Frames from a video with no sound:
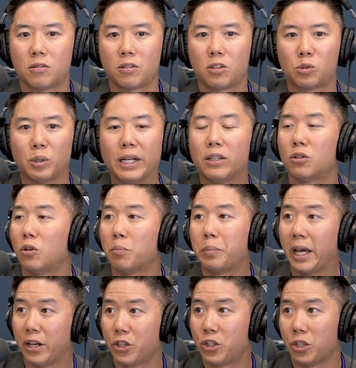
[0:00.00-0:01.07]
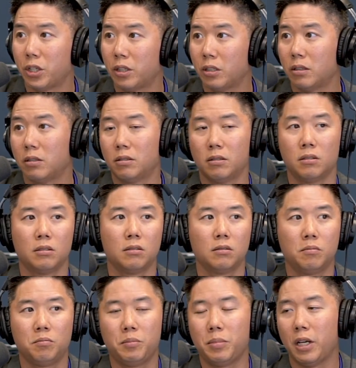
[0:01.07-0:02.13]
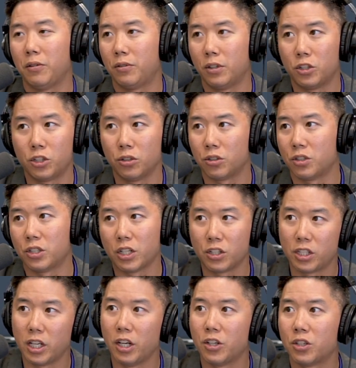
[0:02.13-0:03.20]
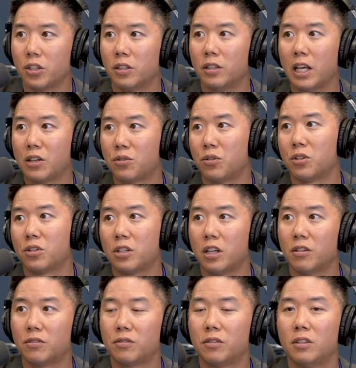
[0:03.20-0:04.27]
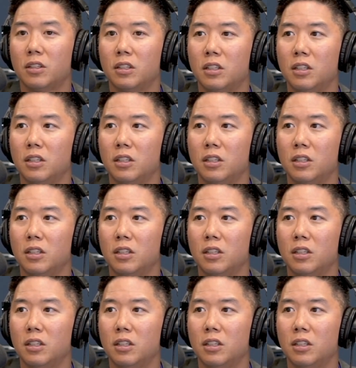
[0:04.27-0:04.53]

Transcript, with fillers: create their own pension, pay for their children's education, that sort of stuff. Mm-hmm.